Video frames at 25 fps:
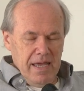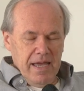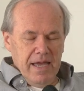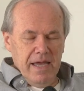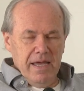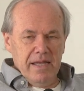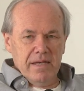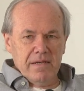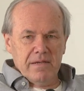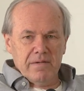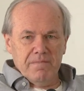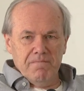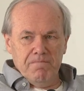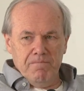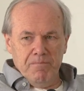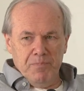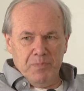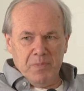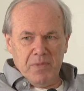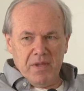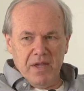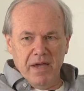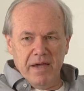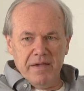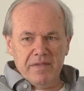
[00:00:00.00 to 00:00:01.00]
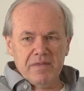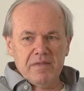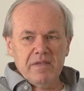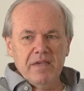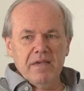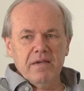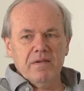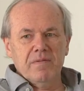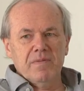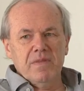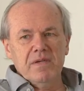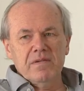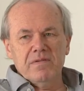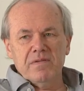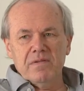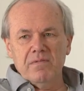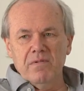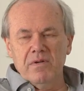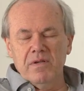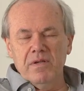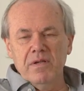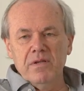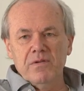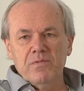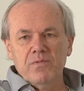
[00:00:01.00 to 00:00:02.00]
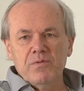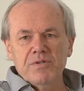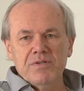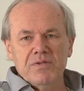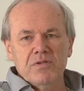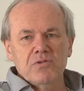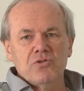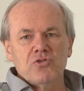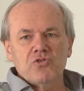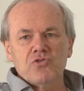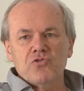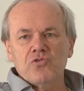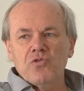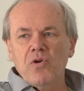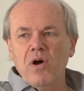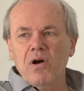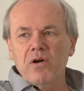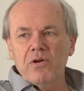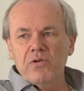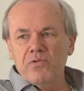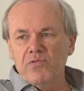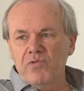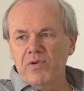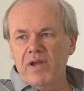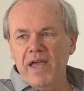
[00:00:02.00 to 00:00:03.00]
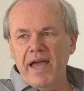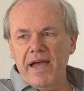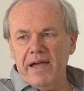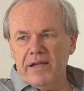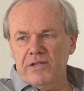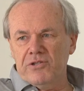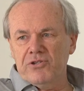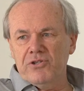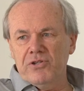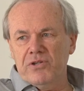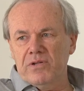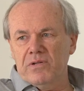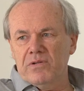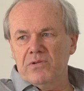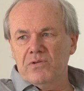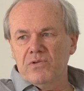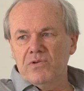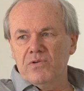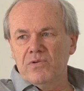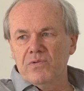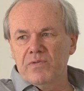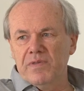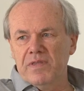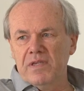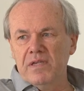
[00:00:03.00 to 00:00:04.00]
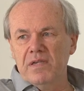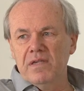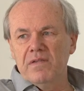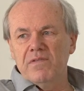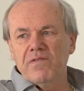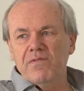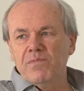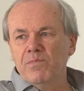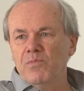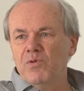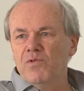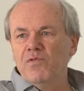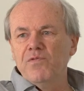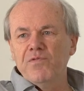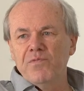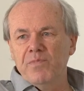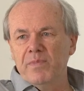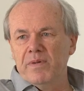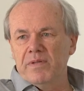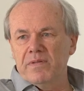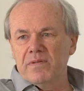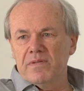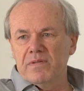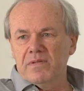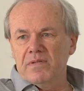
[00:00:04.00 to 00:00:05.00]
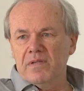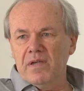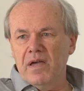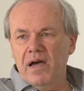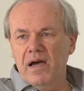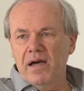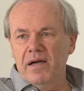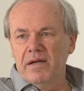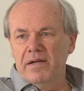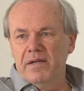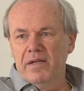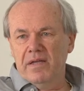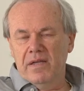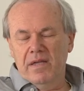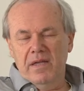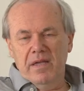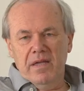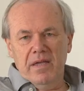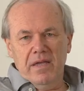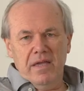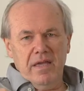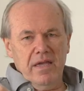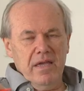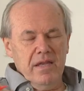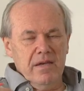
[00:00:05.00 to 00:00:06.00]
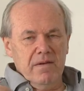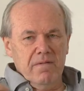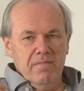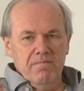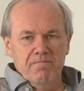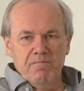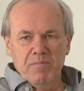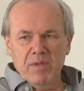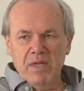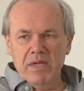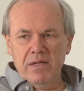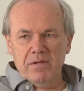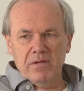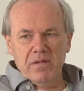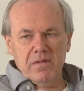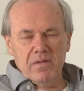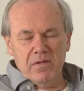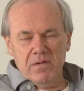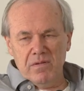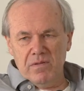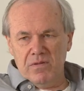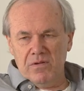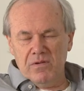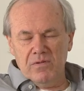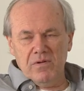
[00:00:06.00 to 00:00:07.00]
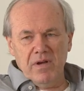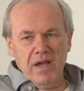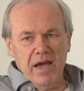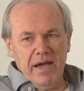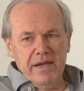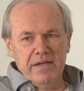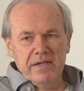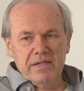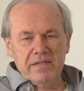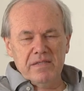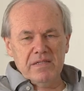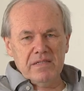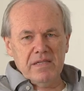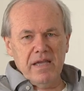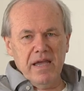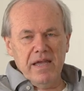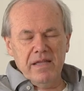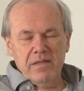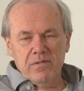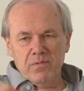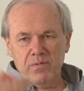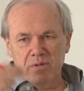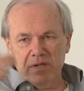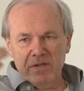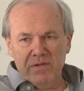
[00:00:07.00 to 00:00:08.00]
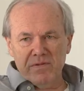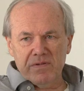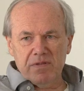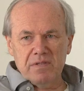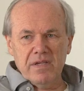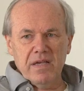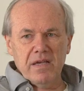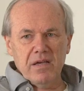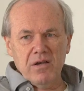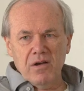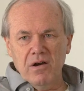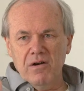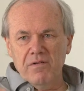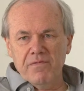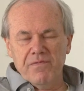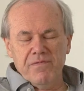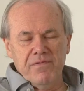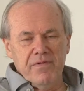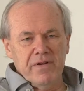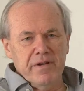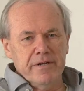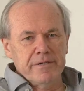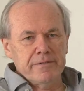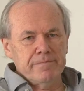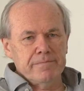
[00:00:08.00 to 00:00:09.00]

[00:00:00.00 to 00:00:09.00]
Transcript: And I think it was a strong reaction to these movements, yeah? In the United States, when you think of